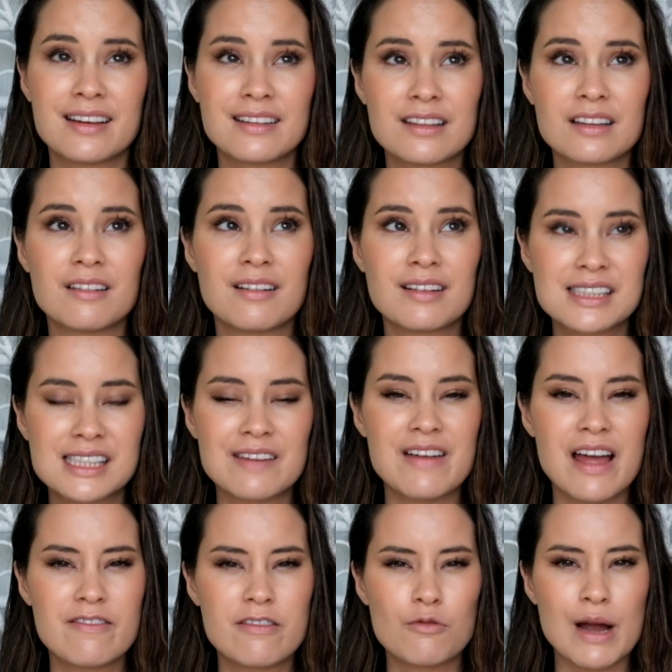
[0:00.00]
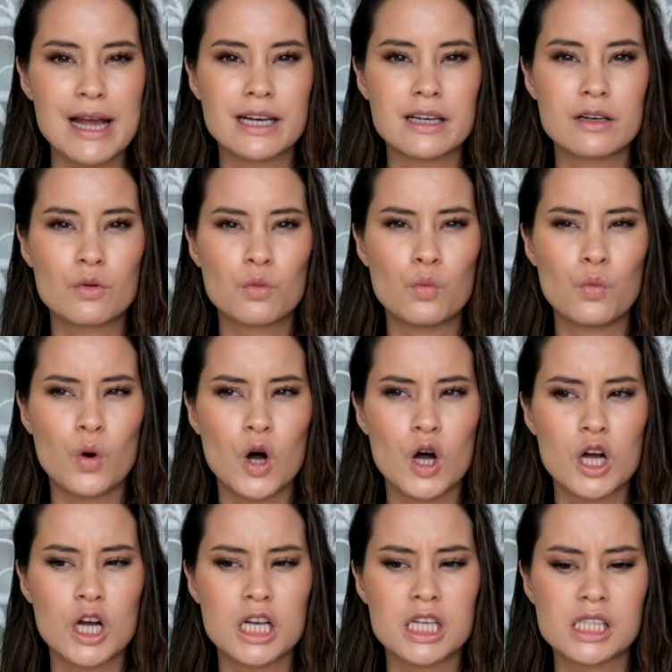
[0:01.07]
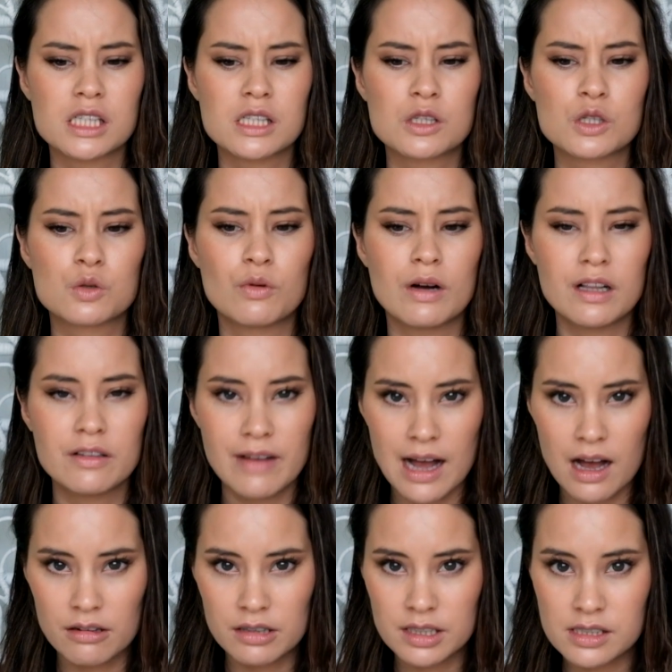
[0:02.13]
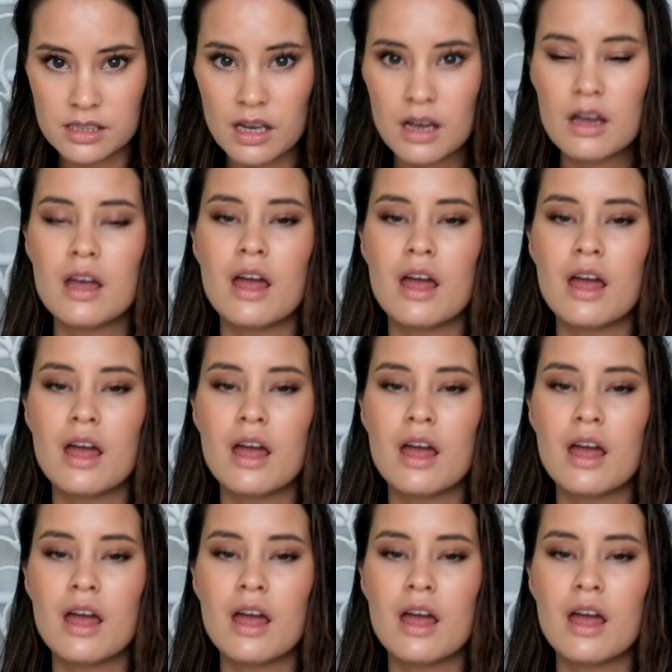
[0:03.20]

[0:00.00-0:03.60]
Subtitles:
think the longest I've ever waited was 12 hours